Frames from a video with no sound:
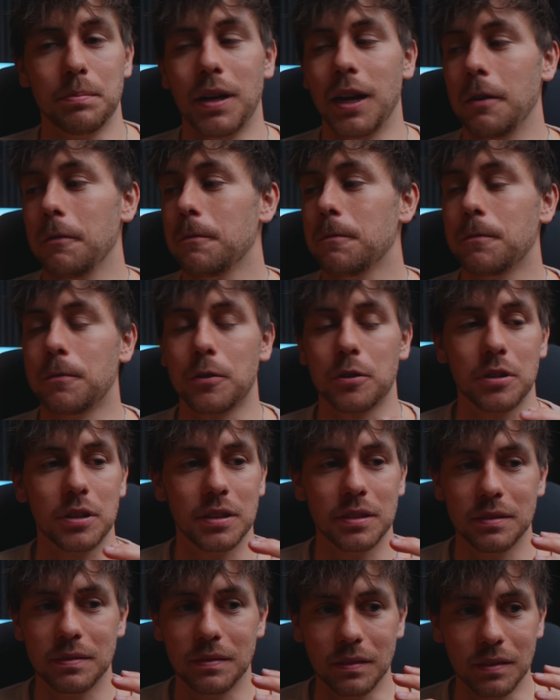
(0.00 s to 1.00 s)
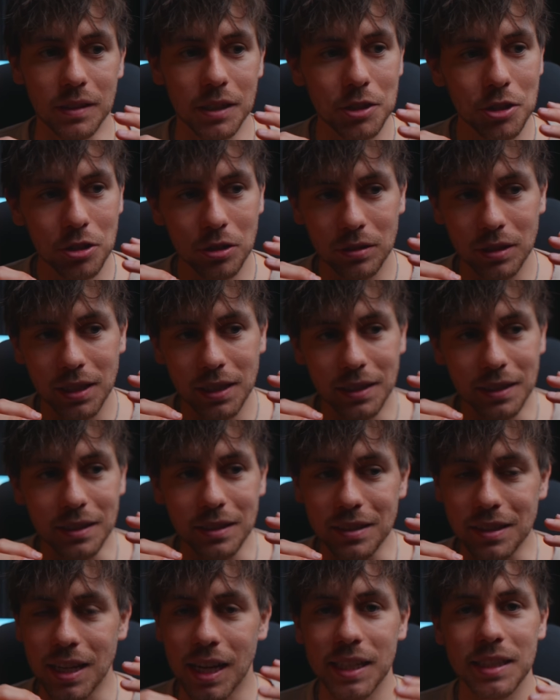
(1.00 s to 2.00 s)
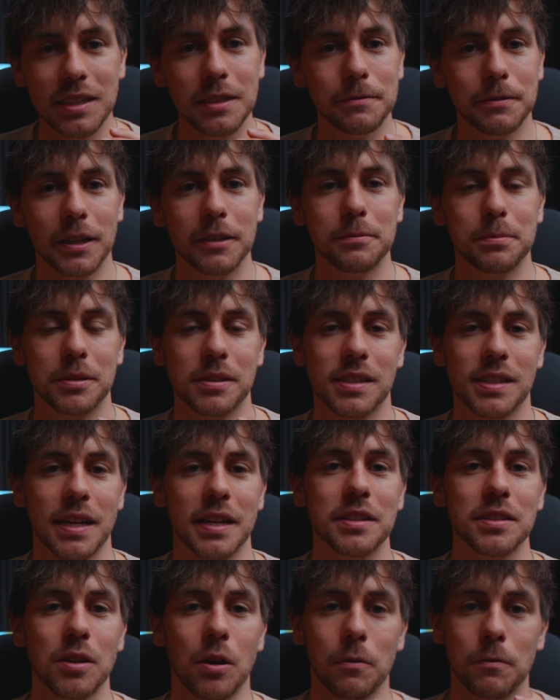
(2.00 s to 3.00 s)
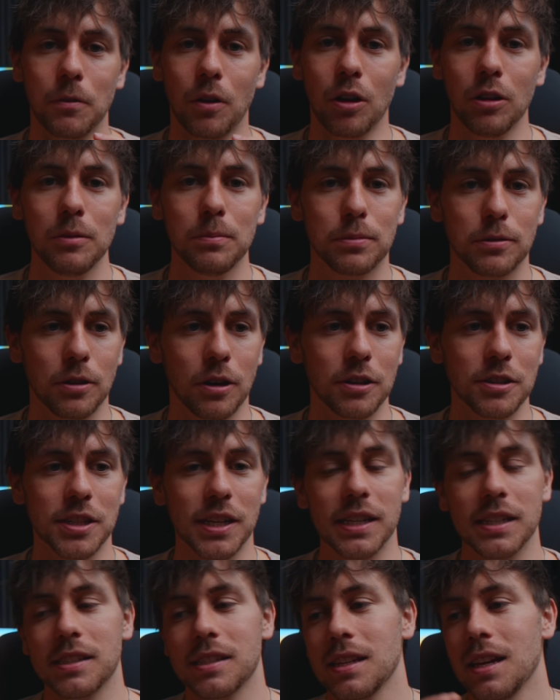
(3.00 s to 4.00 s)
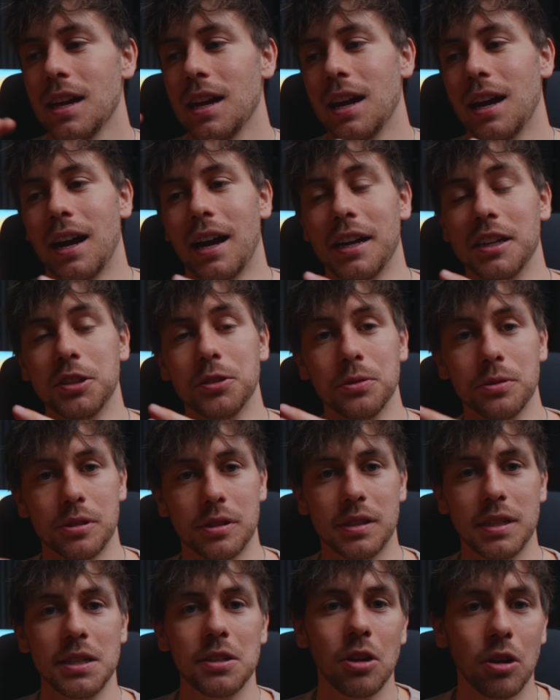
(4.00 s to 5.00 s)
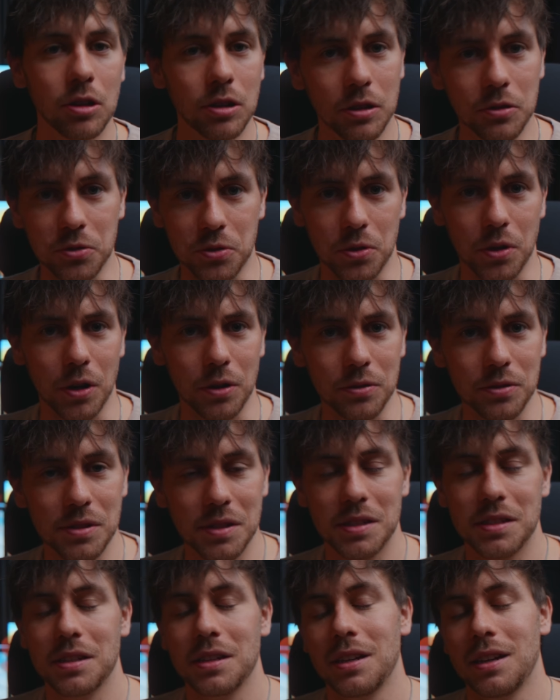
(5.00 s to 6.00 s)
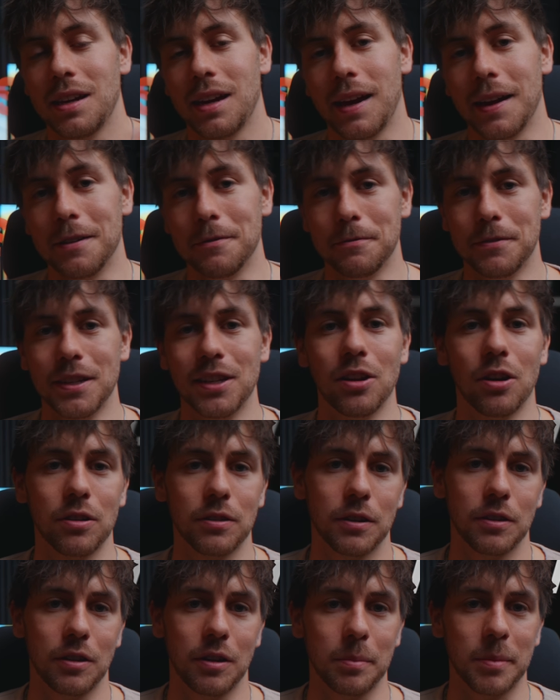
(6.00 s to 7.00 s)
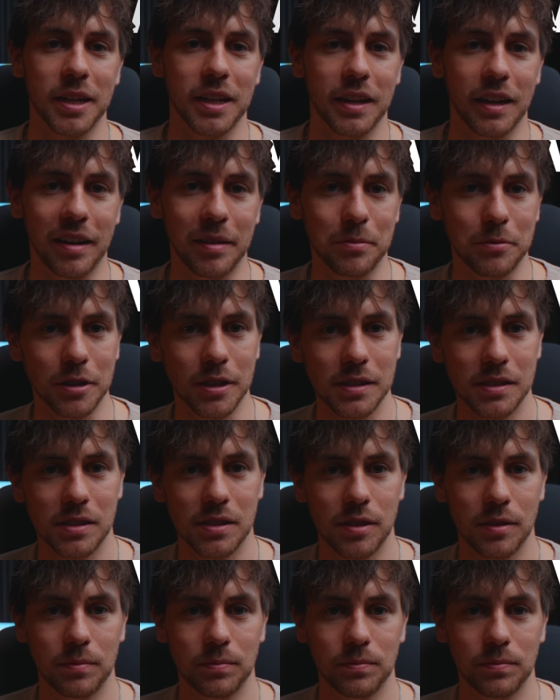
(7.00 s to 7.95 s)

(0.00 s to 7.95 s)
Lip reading: But for literally 95% of all projects, I use D-Log on drones and V-Log on my cameras.